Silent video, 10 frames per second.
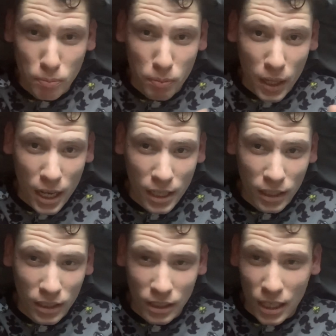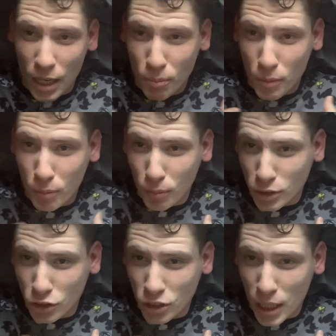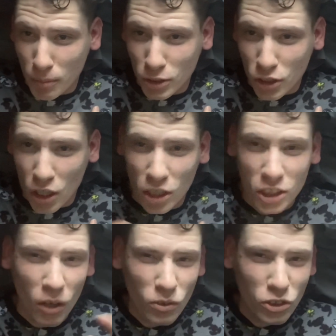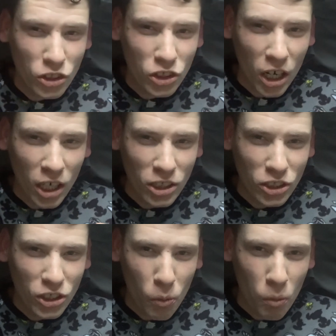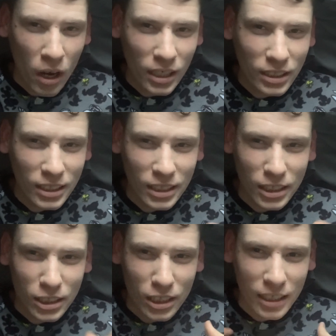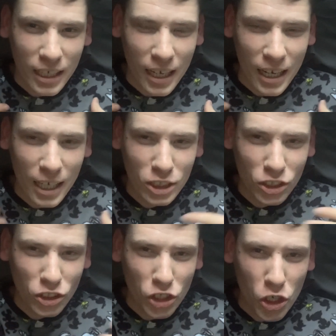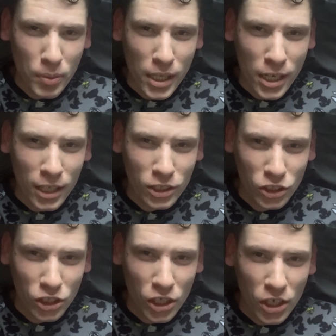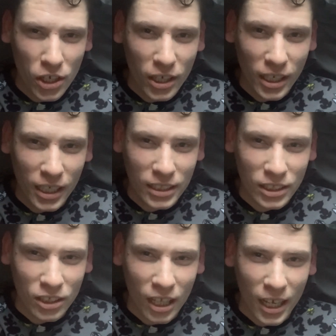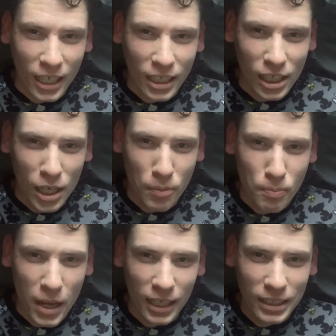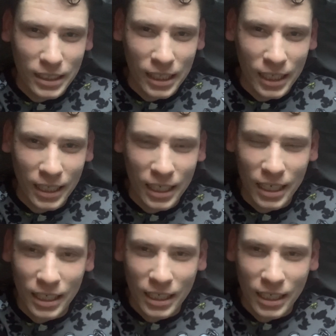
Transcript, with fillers: bed and I have my pajamas on. Don't judge the onesies, okay? Snoopy is good. He's like amazing.